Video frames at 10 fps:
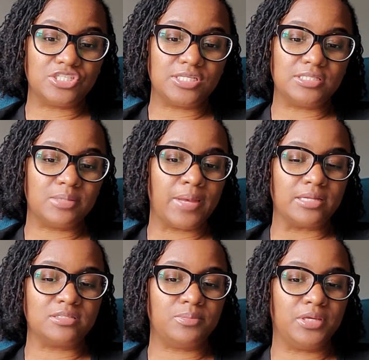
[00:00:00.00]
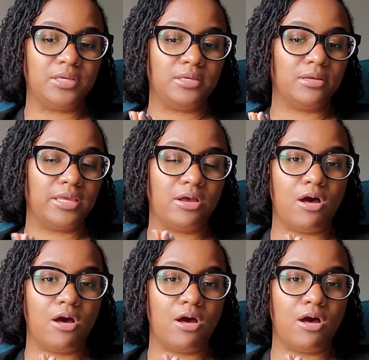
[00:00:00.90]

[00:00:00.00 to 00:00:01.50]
she's about to be